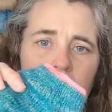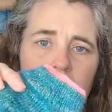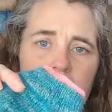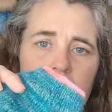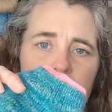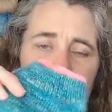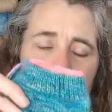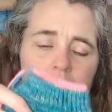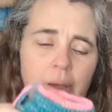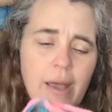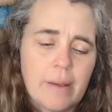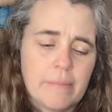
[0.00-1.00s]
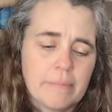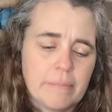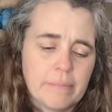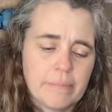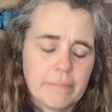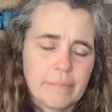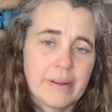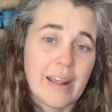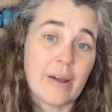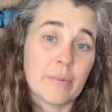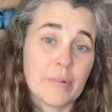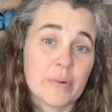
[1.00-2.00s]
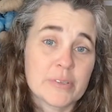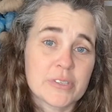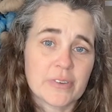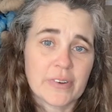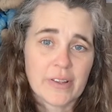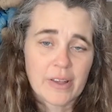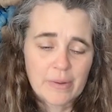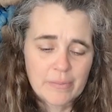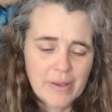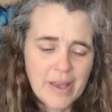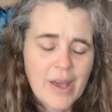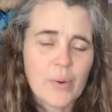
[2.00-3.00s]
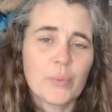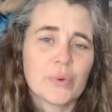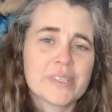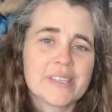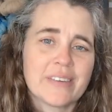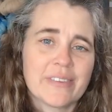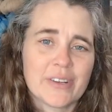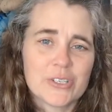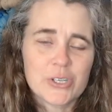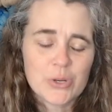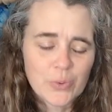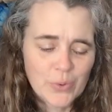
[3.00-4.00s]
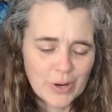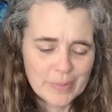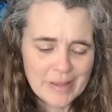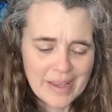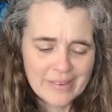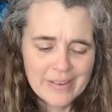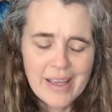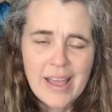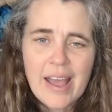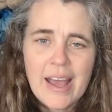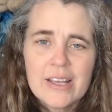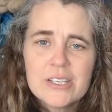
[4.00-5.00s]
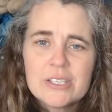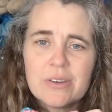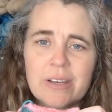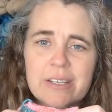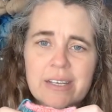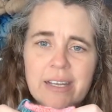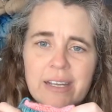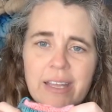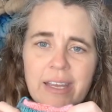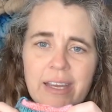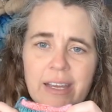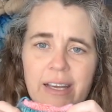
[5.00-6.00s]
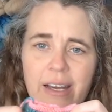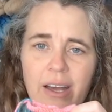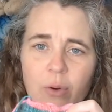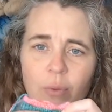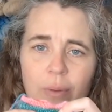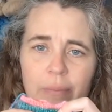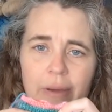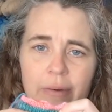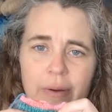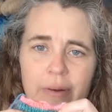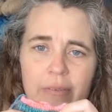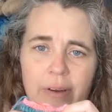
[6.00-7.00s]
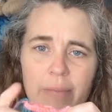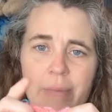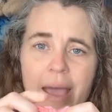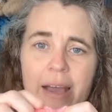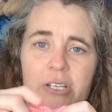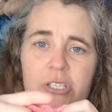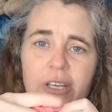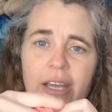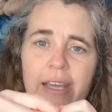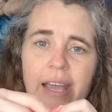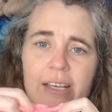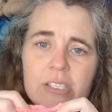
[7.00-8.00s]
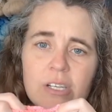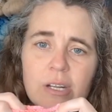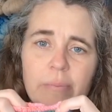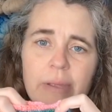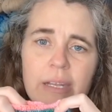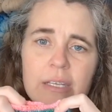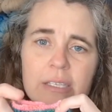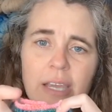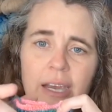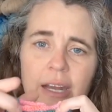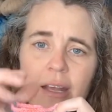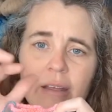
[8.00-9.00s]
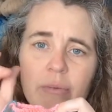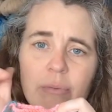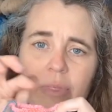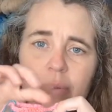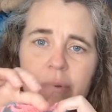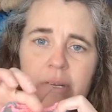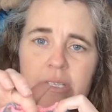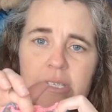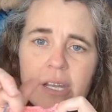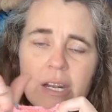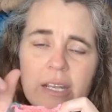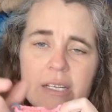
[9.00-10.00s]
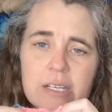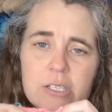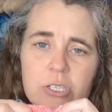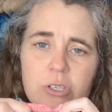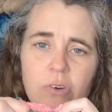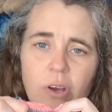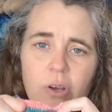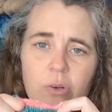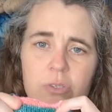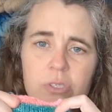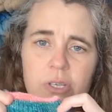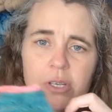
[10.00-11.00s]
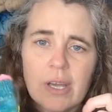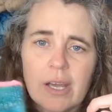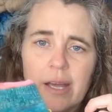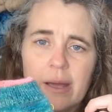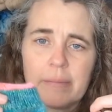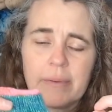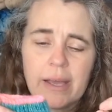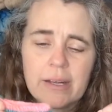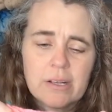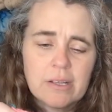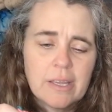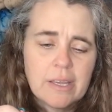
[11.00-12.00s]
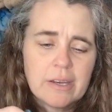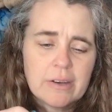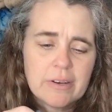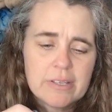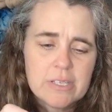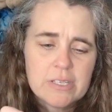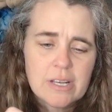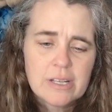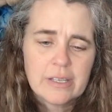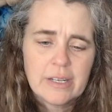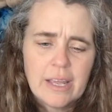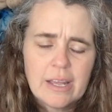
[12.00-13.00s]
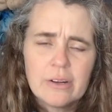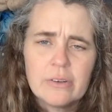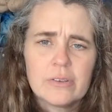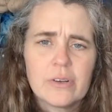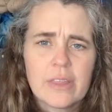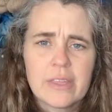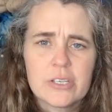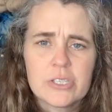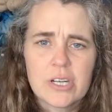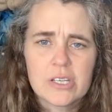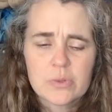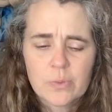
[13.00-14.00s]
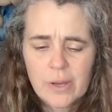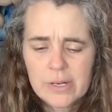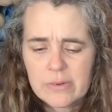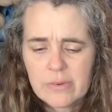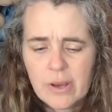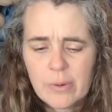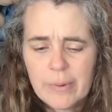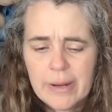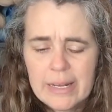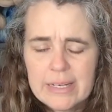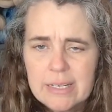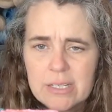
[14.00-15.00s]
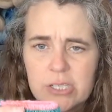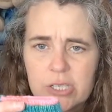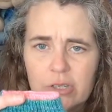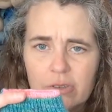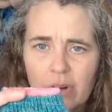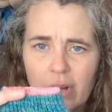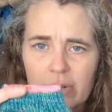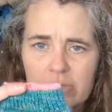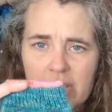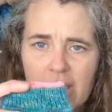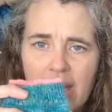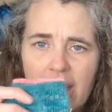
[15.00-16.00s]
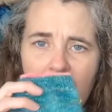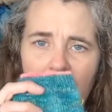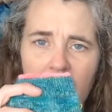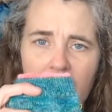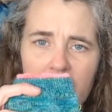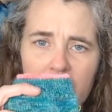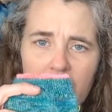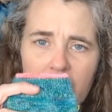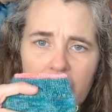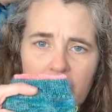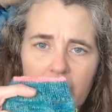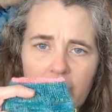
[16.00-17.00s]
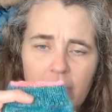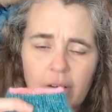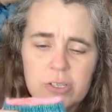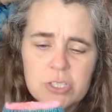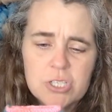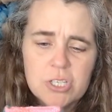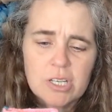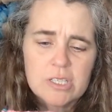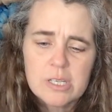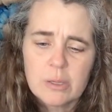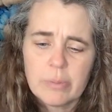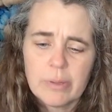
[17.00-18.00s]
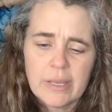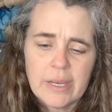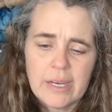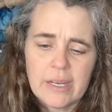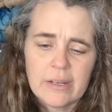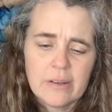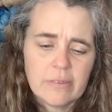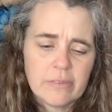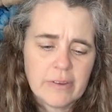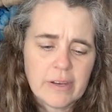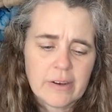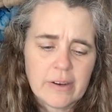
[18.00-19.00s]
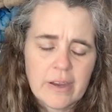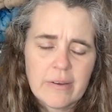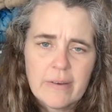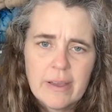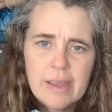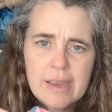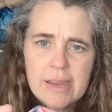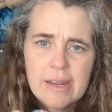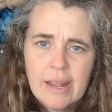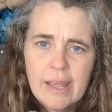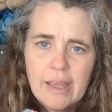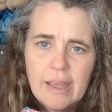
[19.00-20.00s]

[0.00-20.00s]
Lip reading: I don't know. But I almost, we'll see if they're too warm now. So I did like a 1x1 rib. Actually, I cast on a mini skate, with a mini skate. I did 2 rows, kind of like Crazy Sock Lady. I don't know, I think she does 1 row, but I did 2 rounds on just a plain fingering weight,